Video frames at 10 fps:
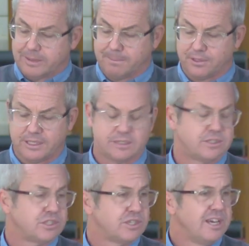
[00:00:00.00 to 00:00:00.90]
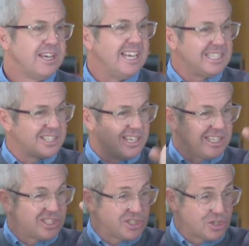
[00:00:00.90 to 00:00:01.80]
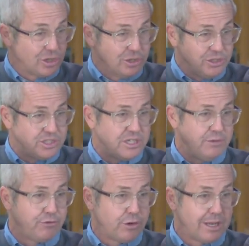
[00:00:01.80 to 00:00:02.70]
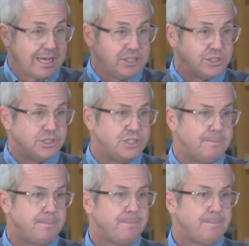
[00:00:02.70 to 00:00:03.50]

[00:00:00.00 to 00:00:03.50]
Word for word: obedience. It's an exclusive relationship.